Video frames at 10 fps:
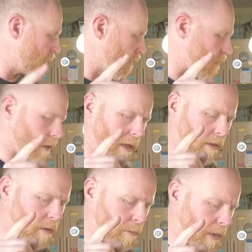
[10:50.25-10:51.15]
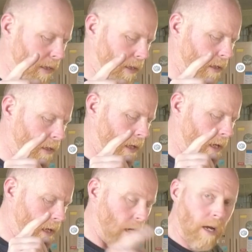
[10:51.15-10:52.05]
So that's be
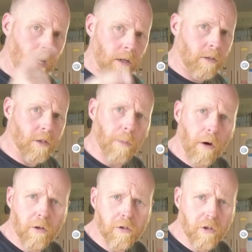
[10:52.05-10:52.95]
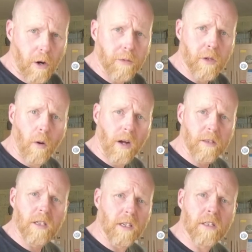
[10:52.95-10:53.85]
tomorrow's job. So I'll
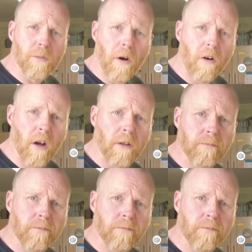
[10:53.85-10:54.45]
see you tomorrow.